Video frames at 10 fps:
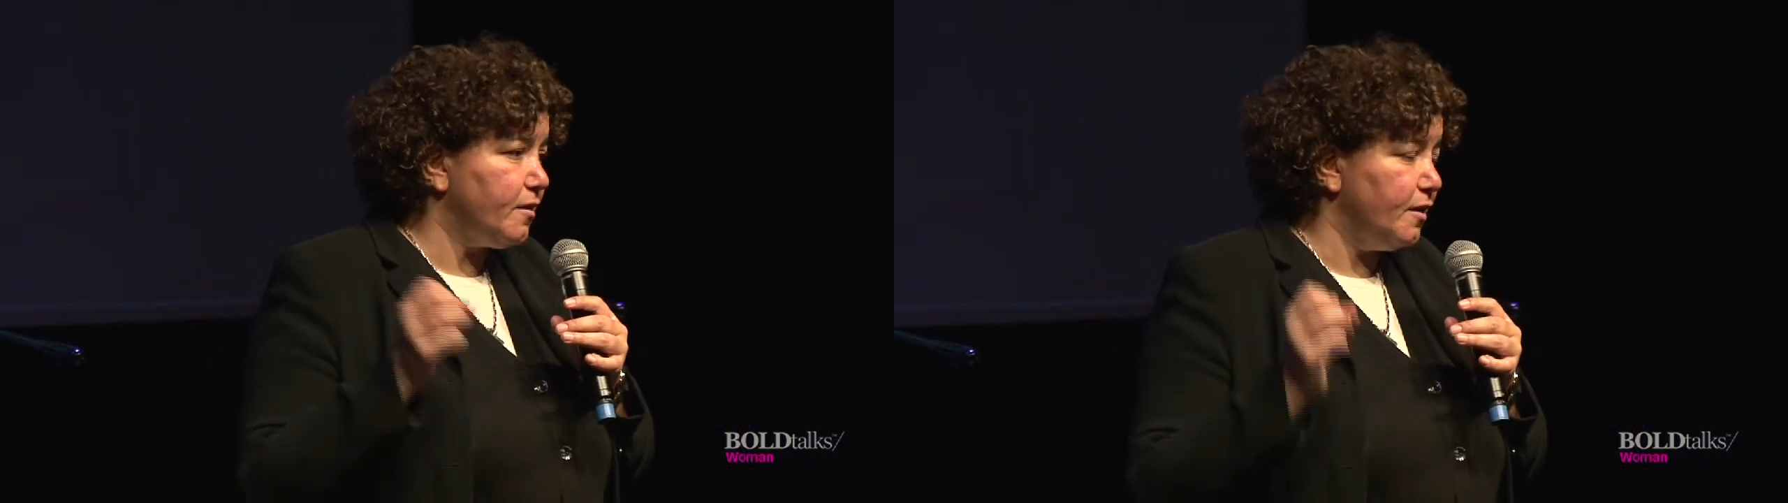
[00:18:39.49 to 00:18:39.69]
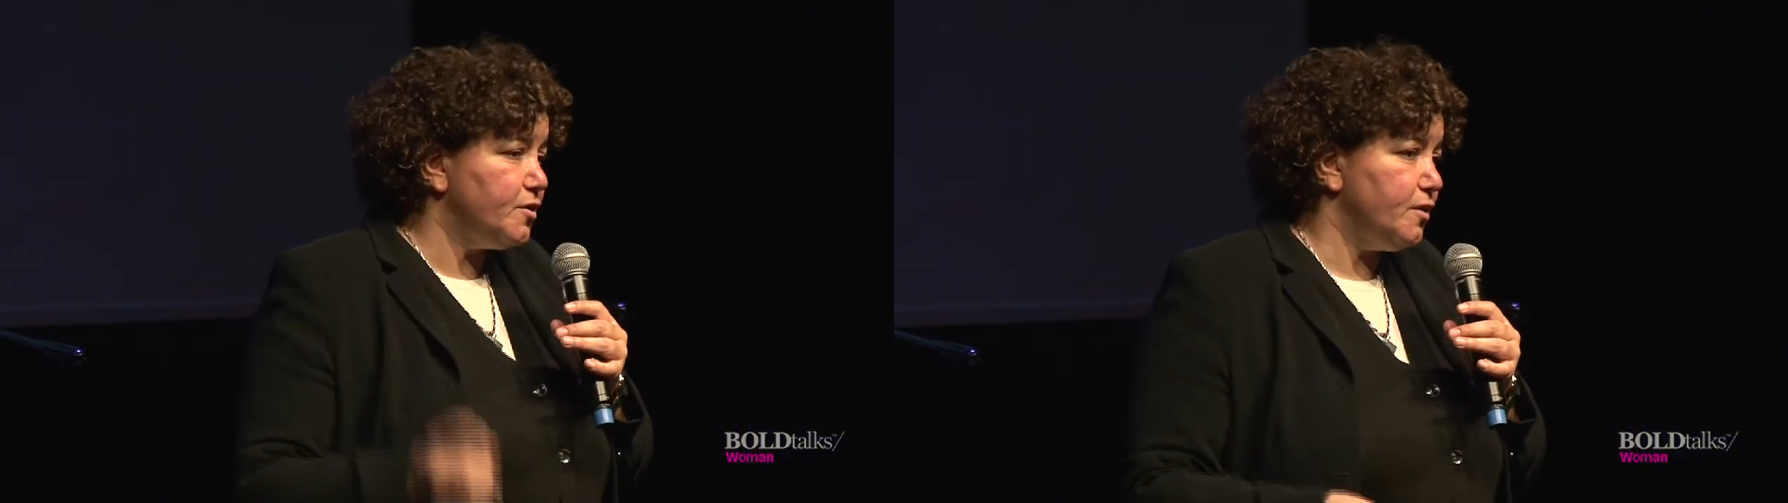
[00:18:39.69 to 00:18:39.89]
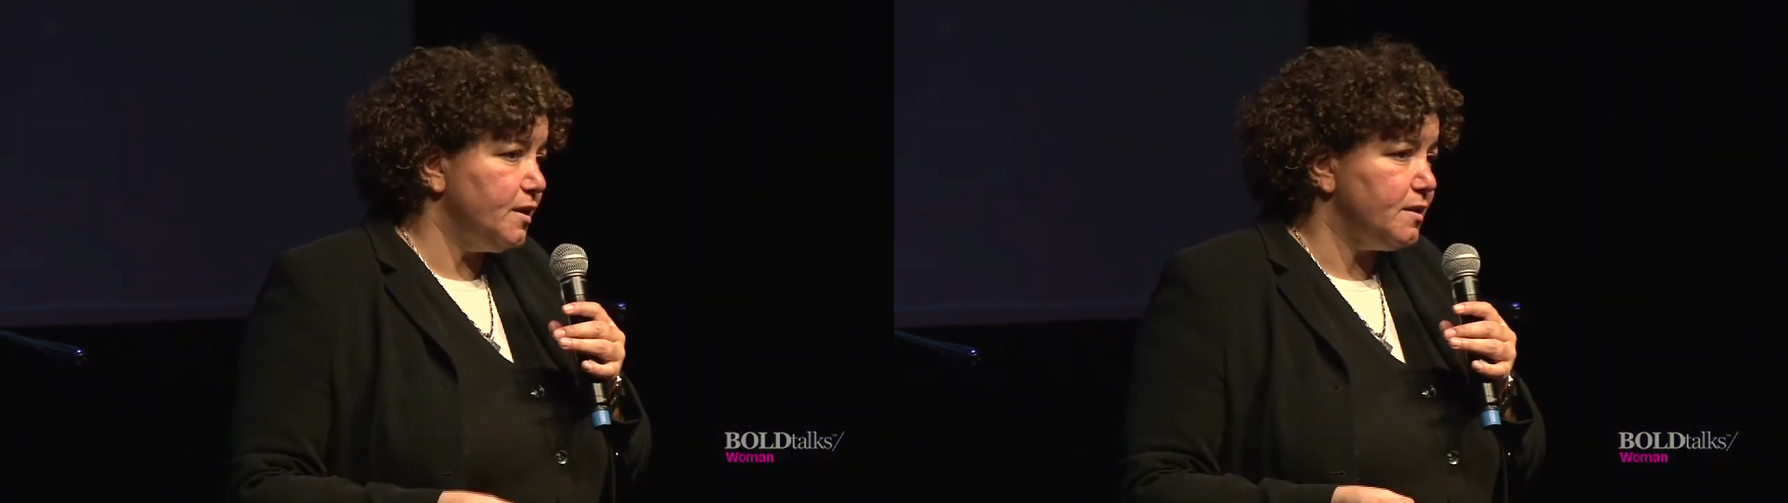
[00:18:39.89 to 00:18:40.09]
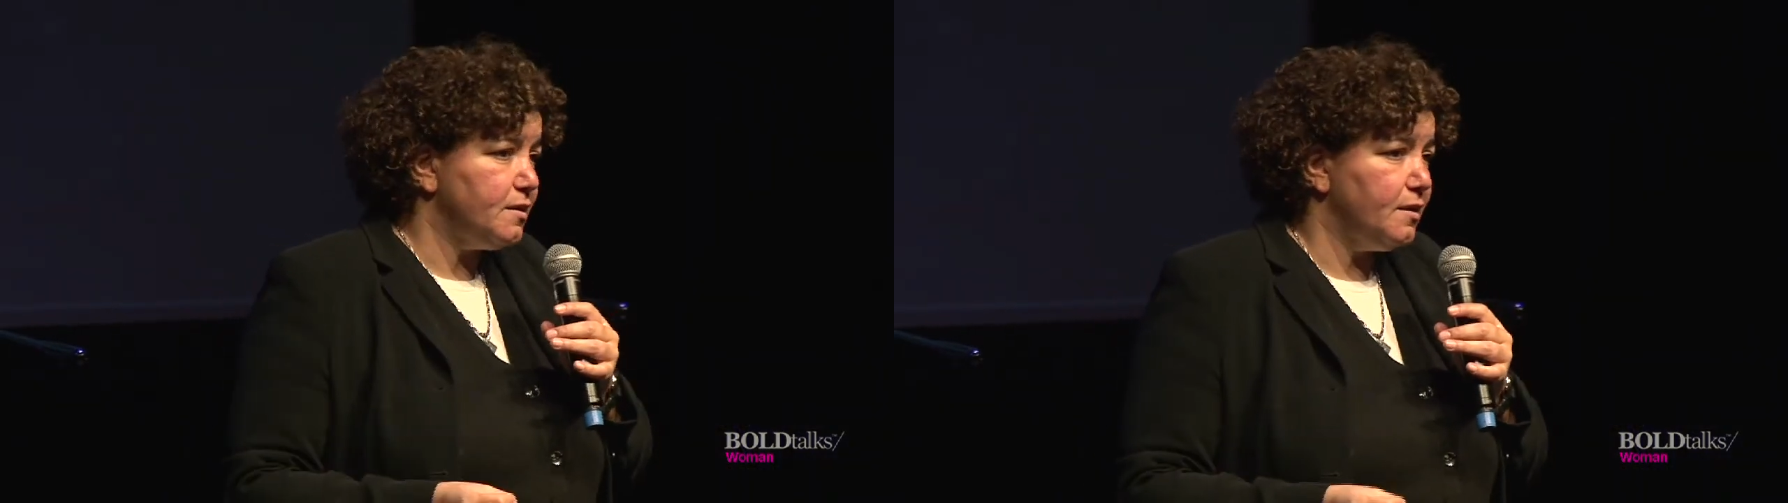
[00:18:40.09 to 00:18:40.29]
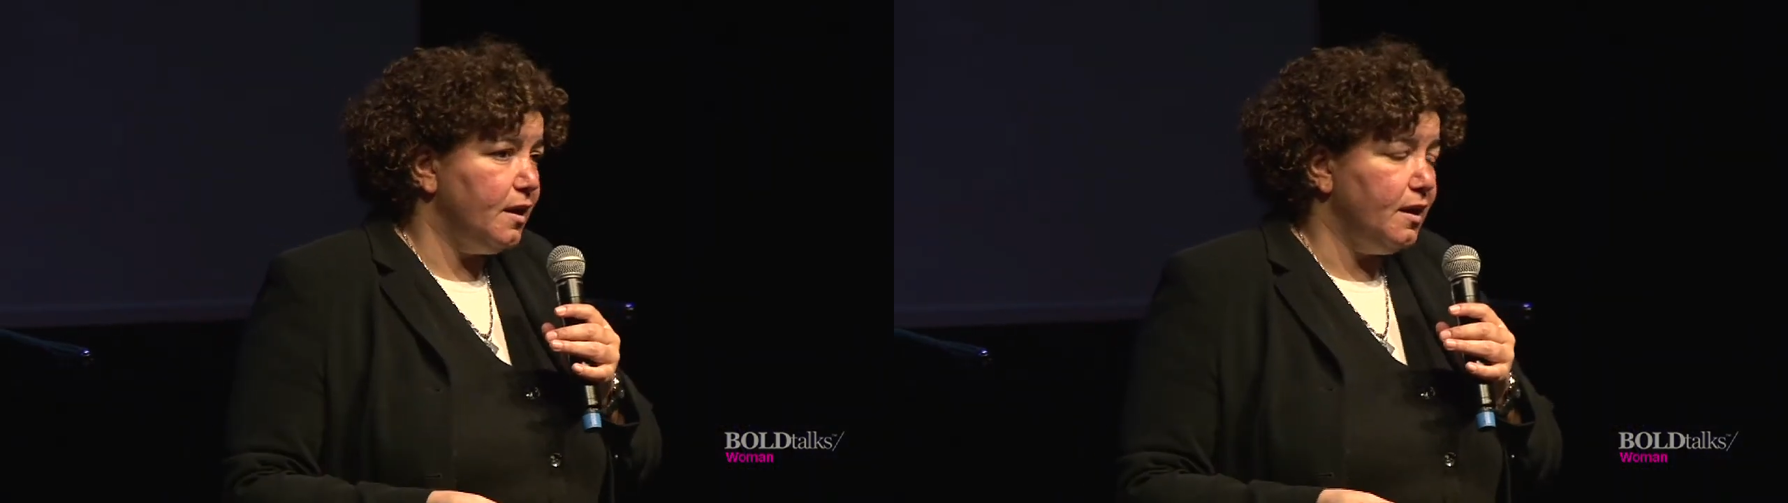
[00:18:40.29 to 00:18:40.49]
countries.
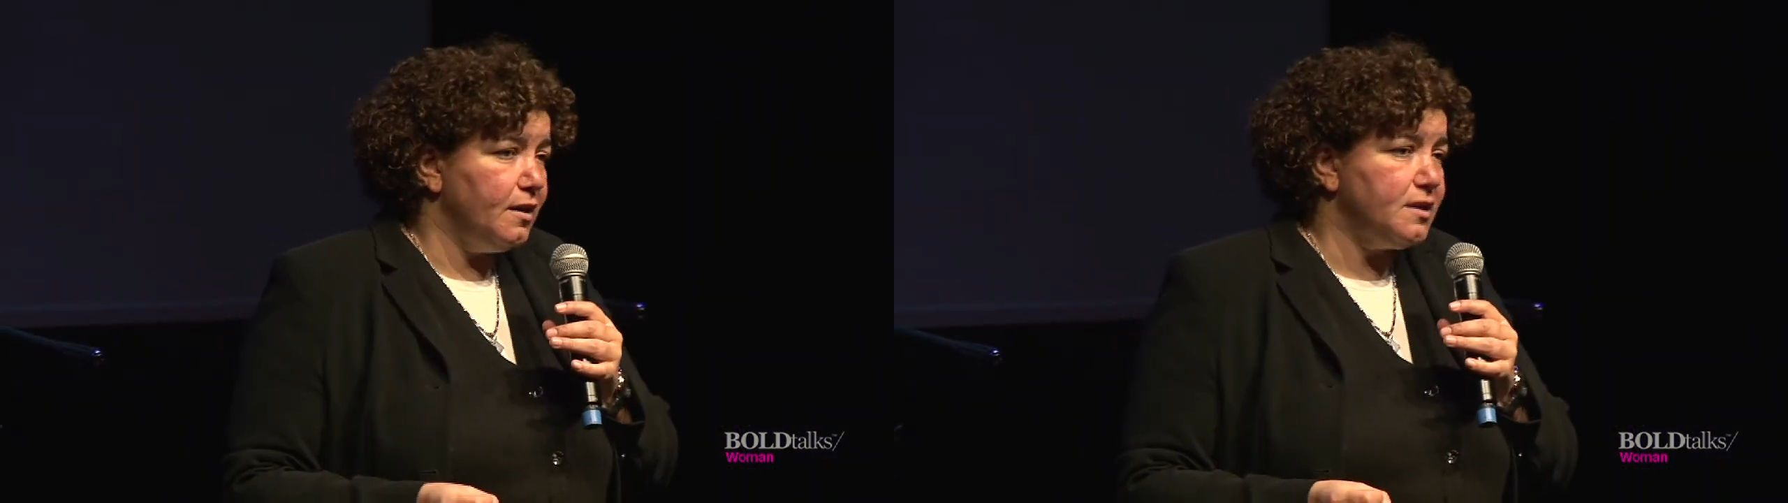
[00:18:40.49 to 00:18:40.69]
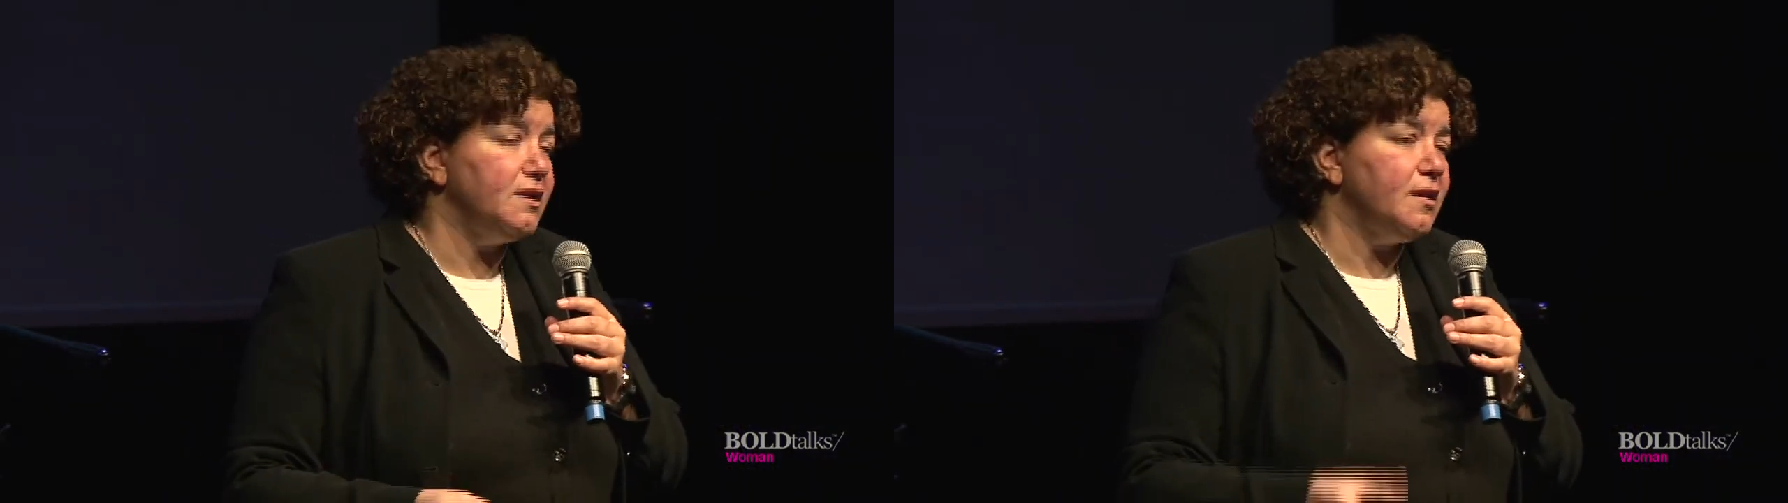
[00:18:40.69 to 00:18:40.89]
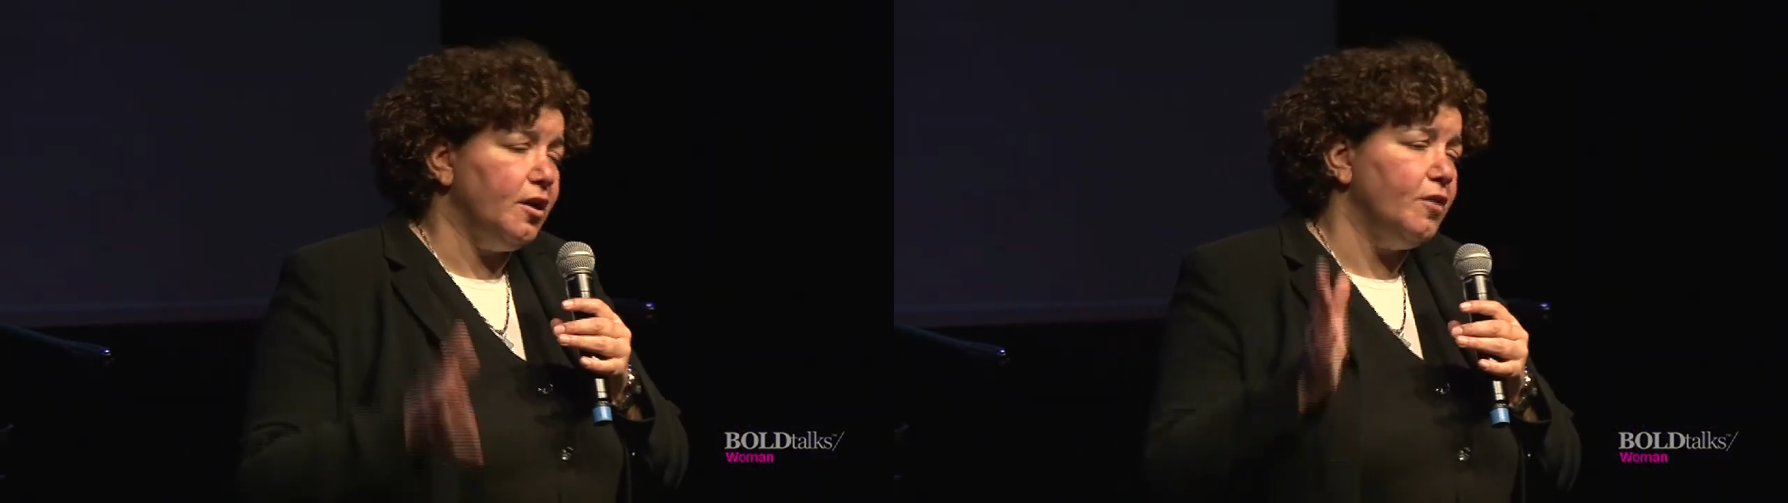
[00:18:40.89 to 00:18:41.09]
Uh, Syria,